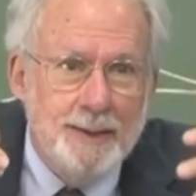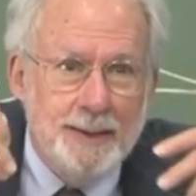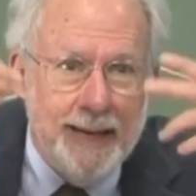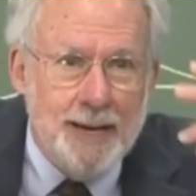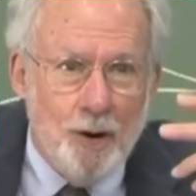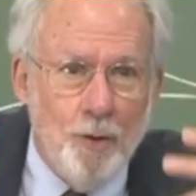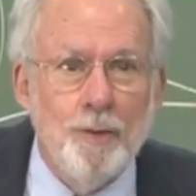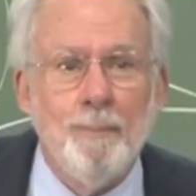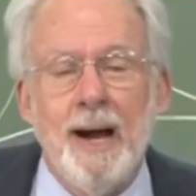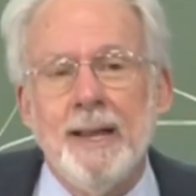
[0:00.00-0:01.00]
in our own
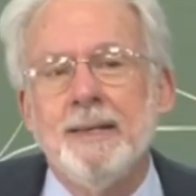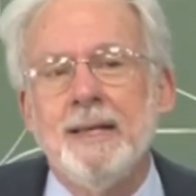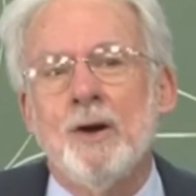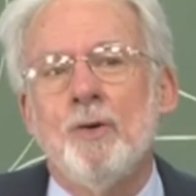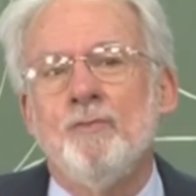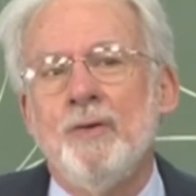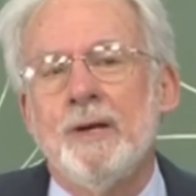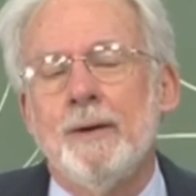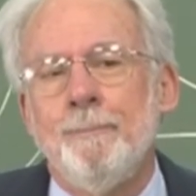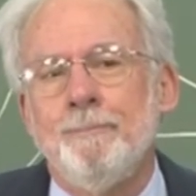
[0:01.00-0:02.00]
mind, in our own
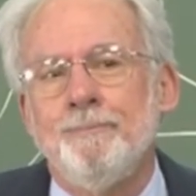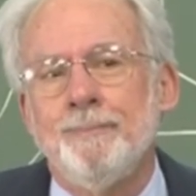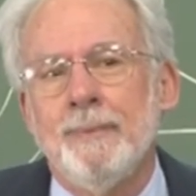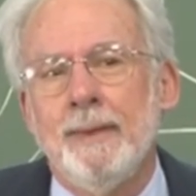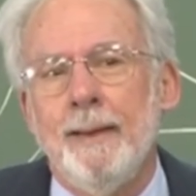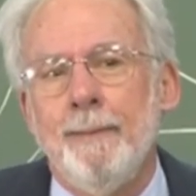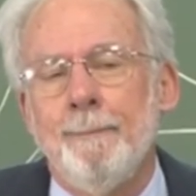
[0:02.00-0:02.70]
figure. Yeah.